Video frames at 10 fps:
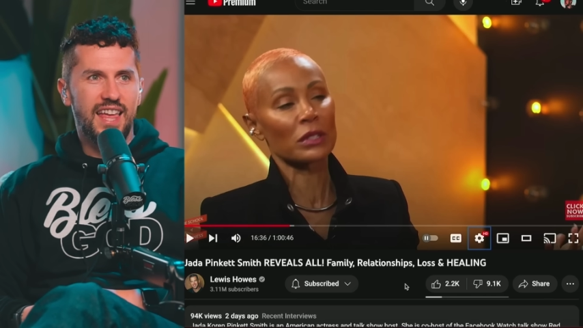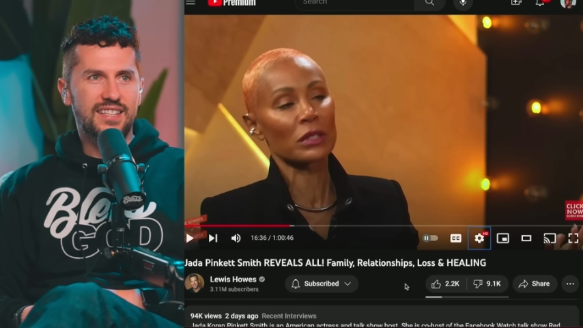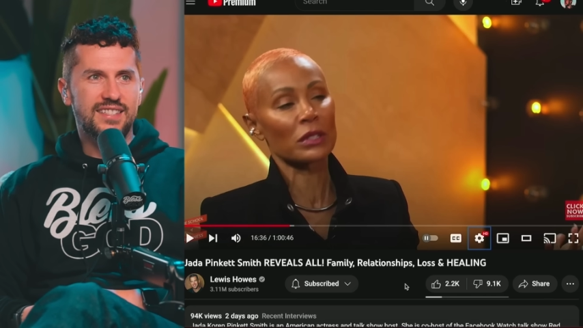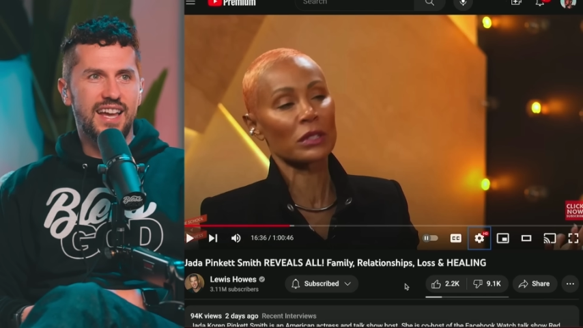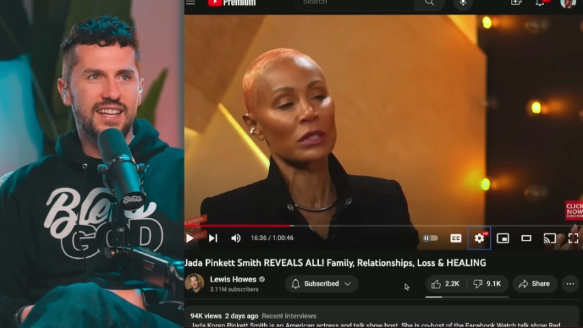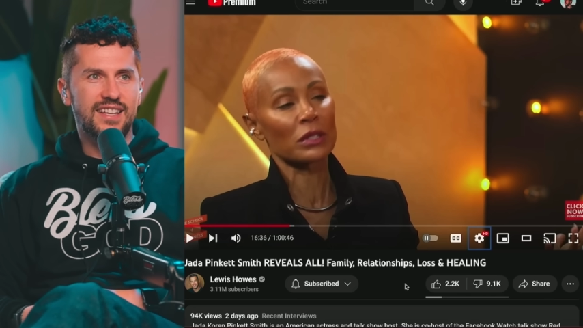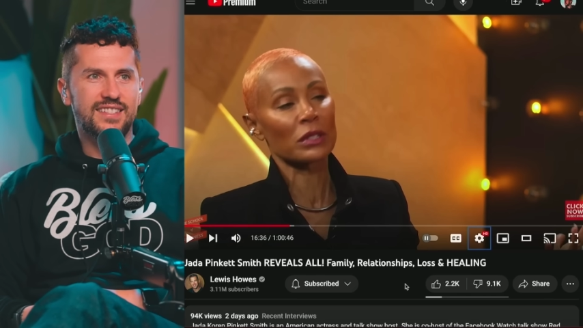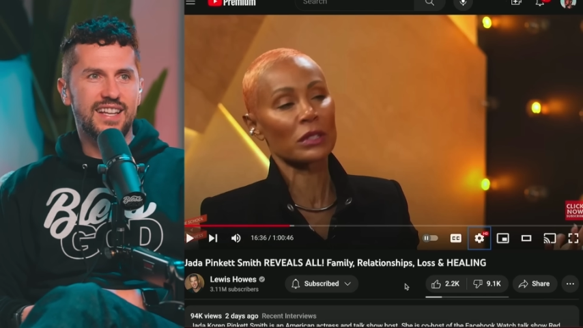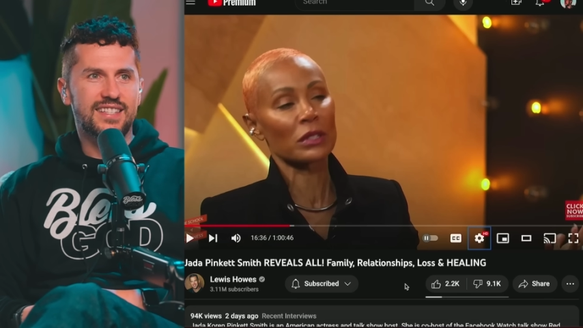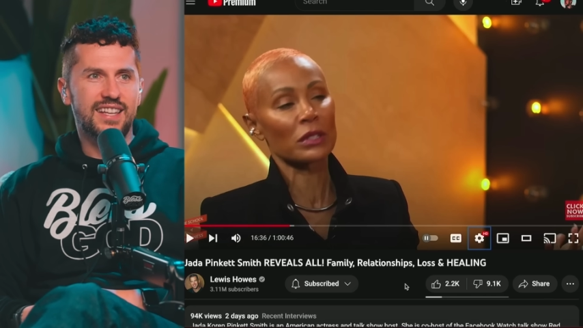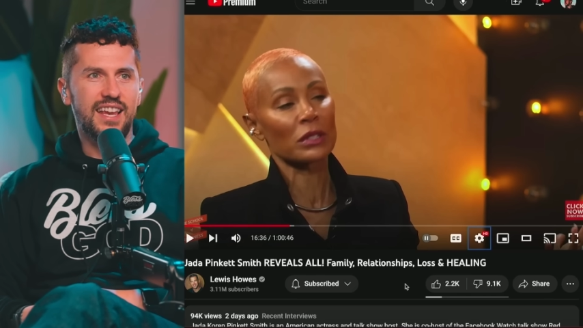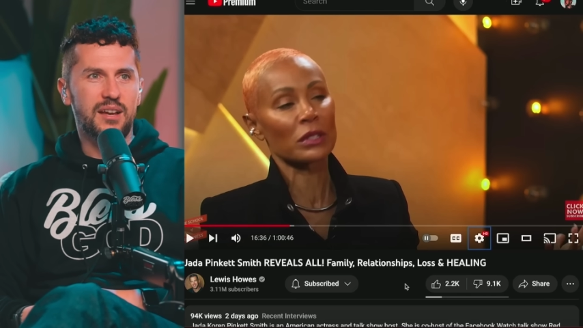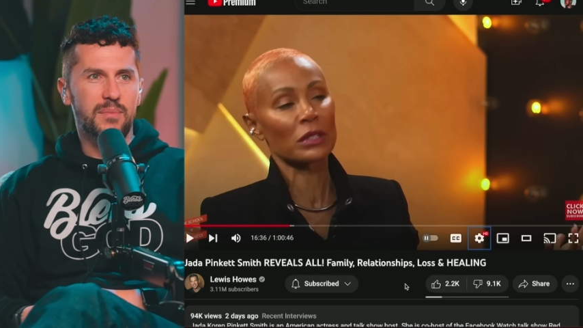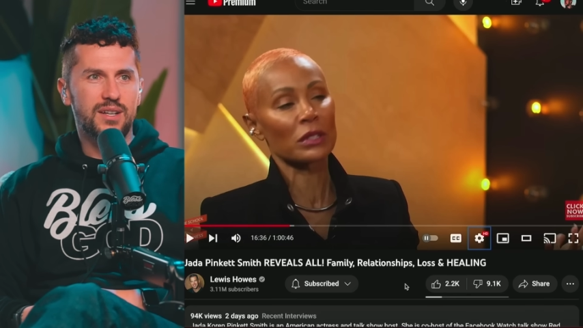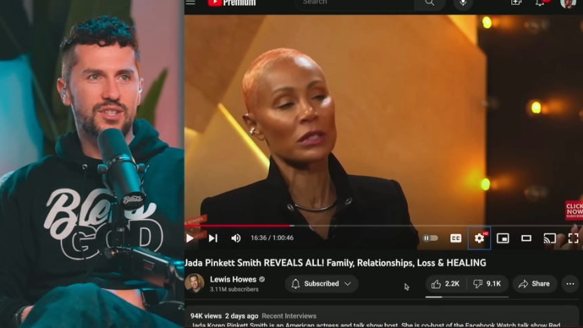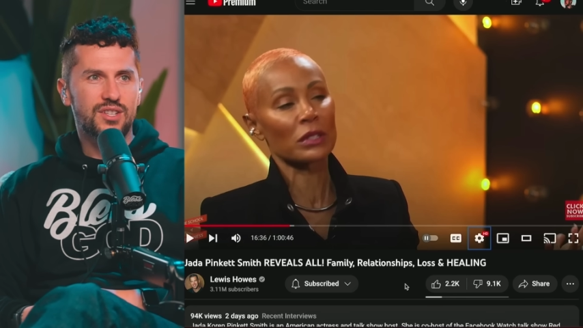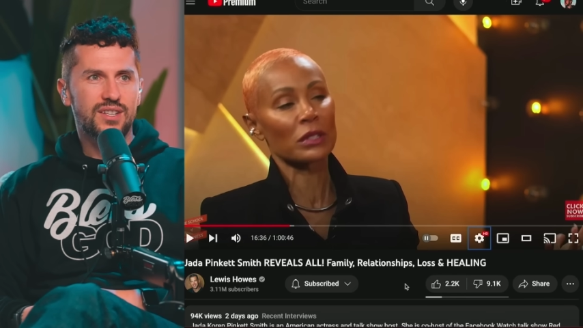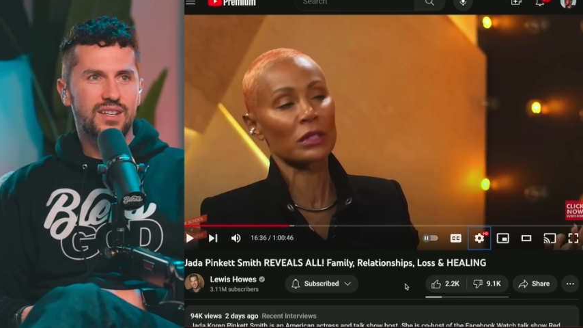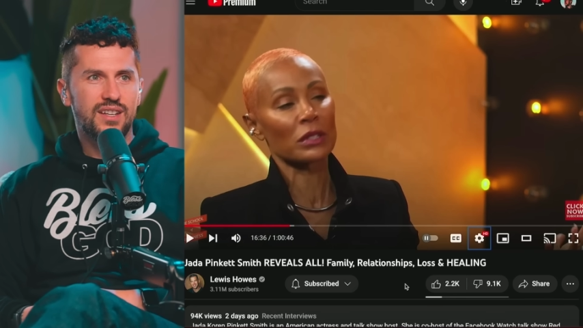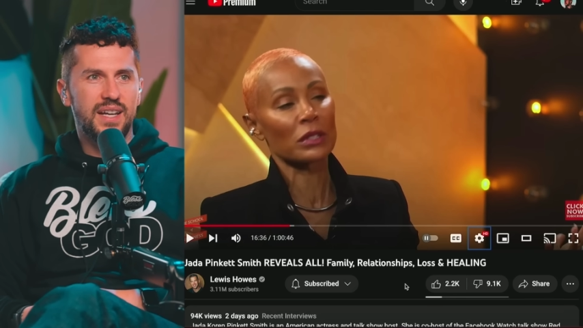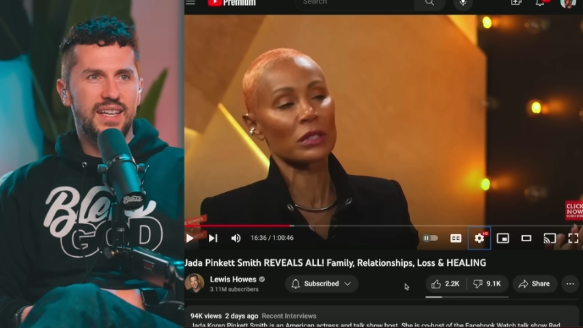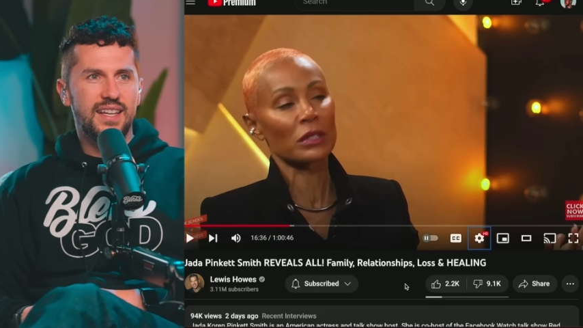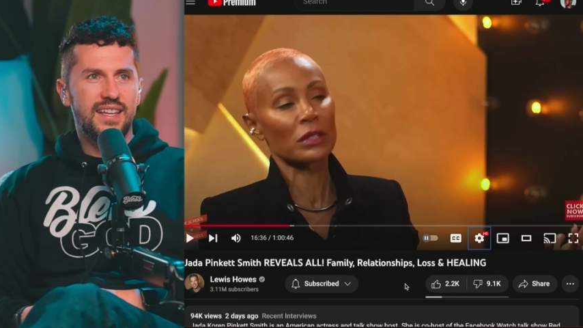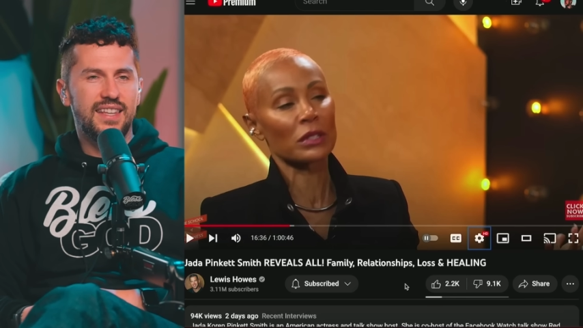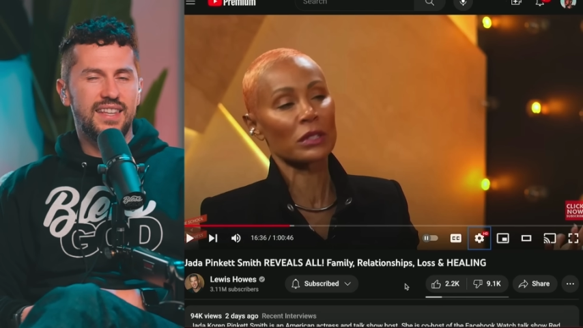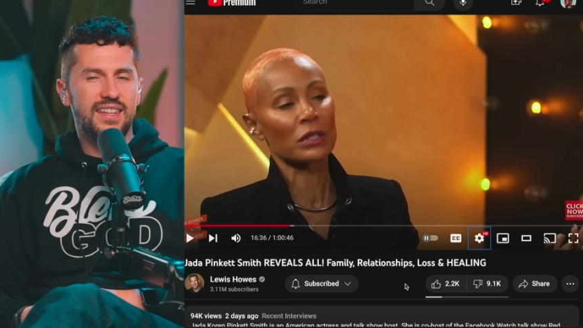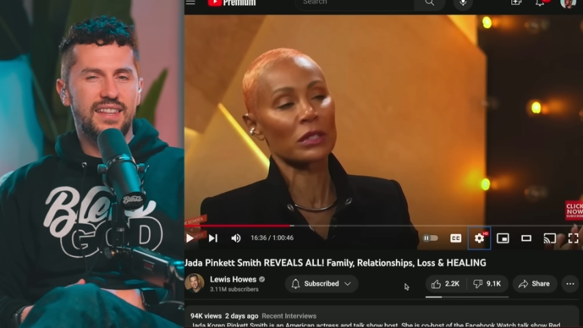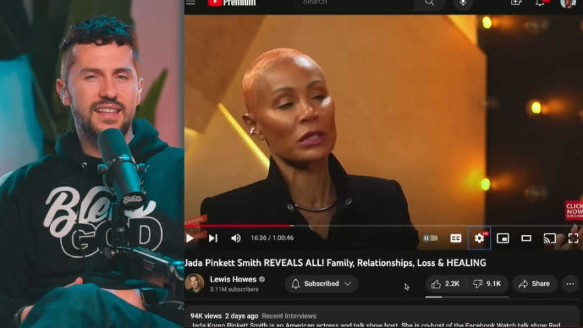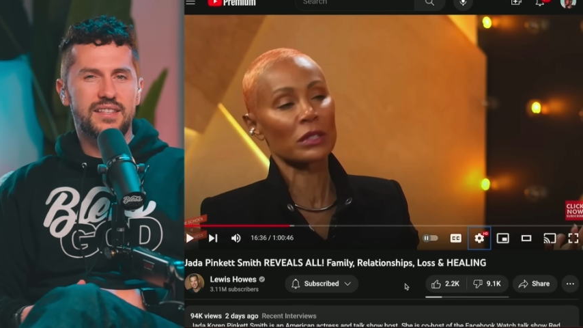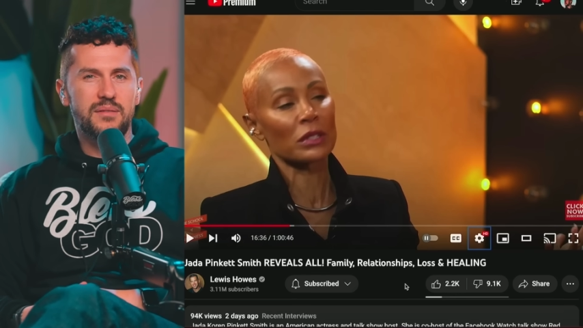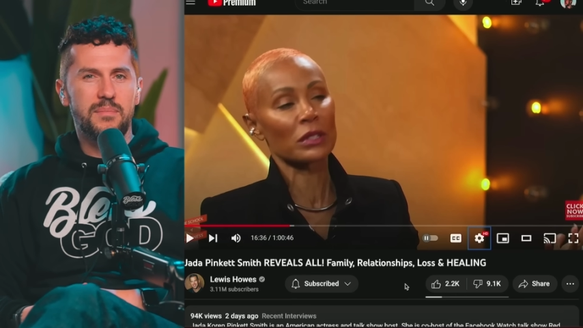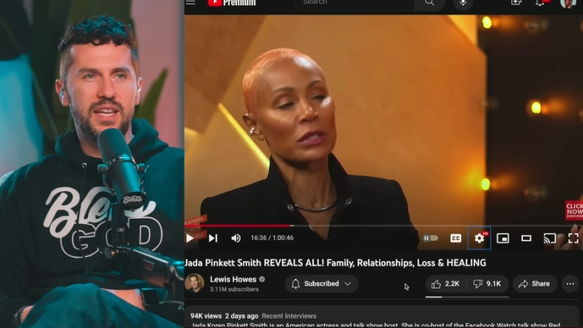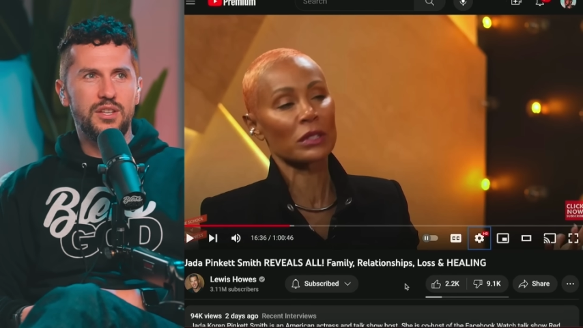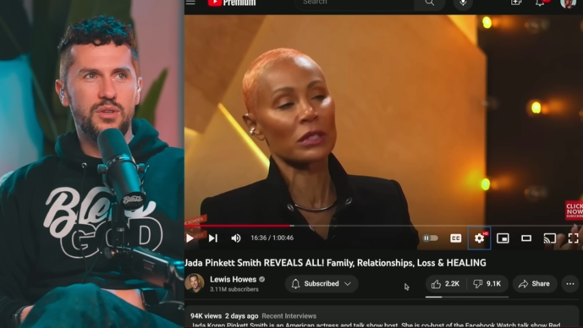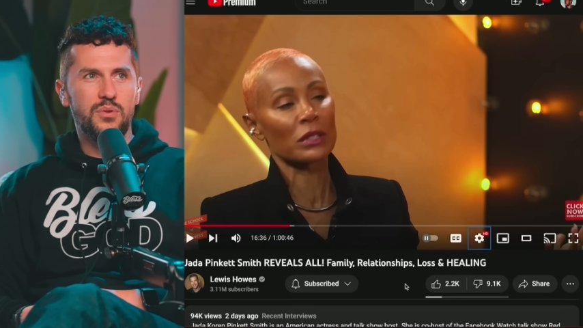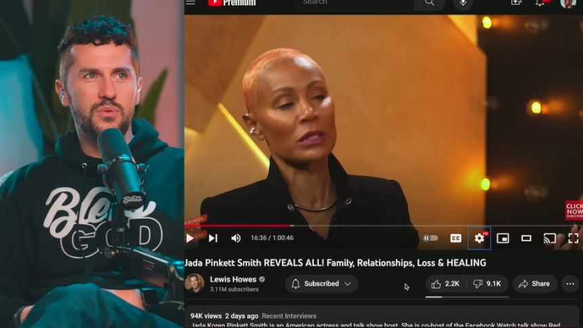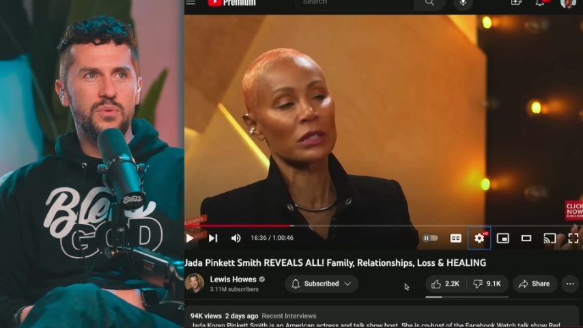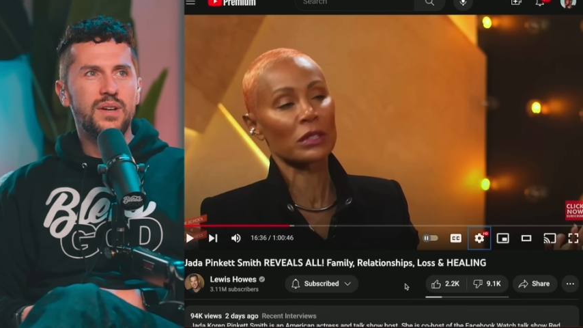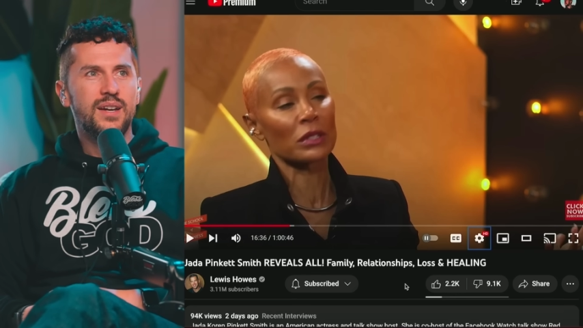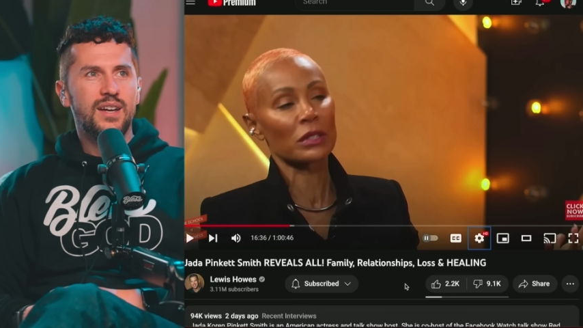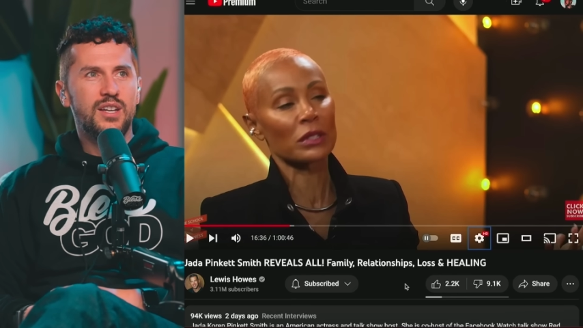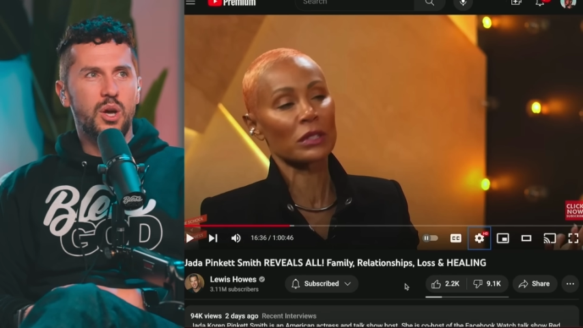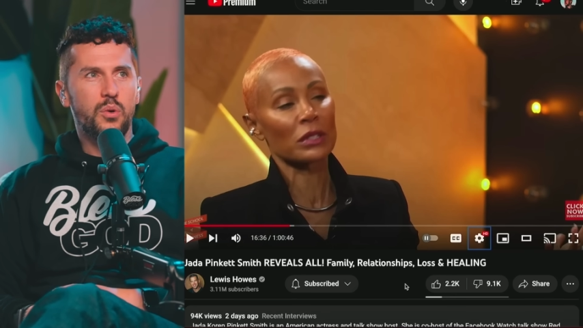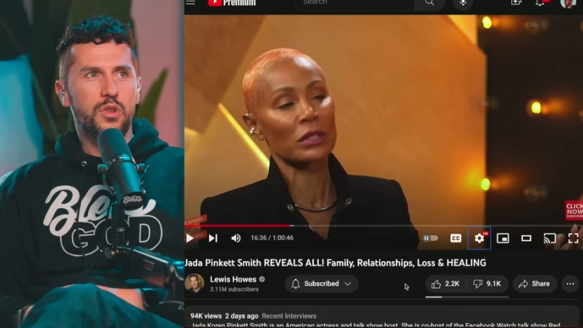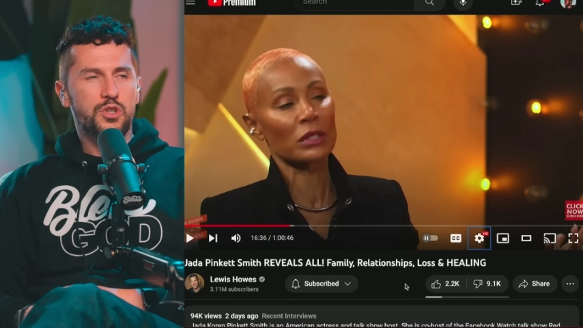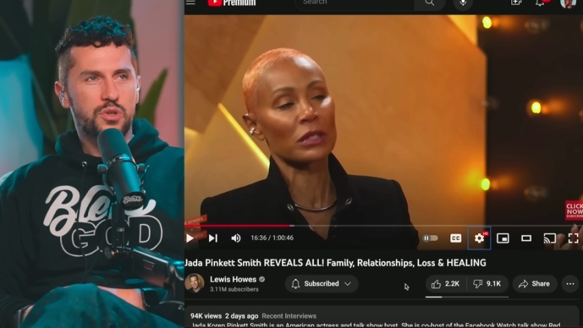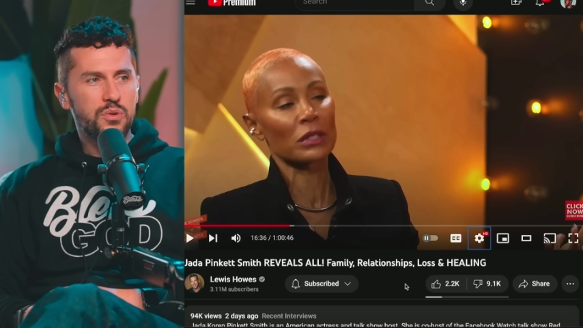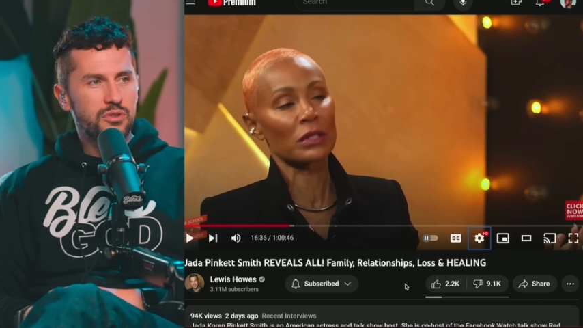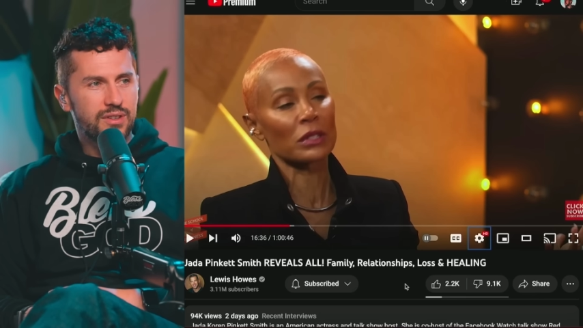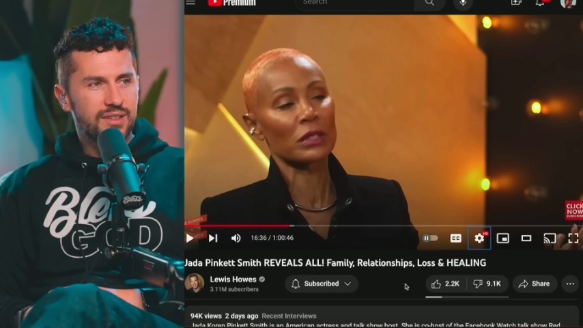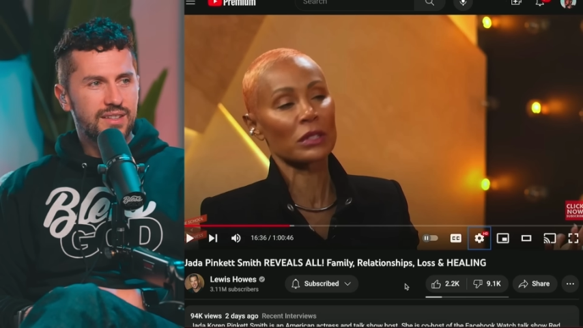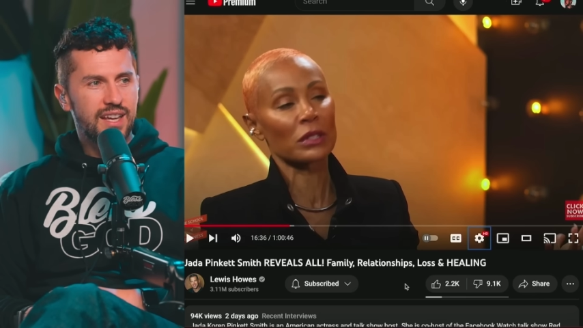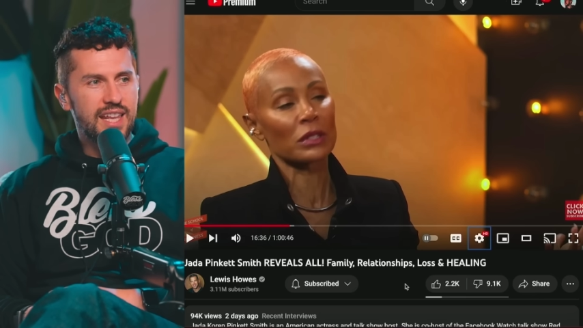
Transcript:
Speaker 1: That's not that's not saying much, but uh, that doesn't mean you know the truth.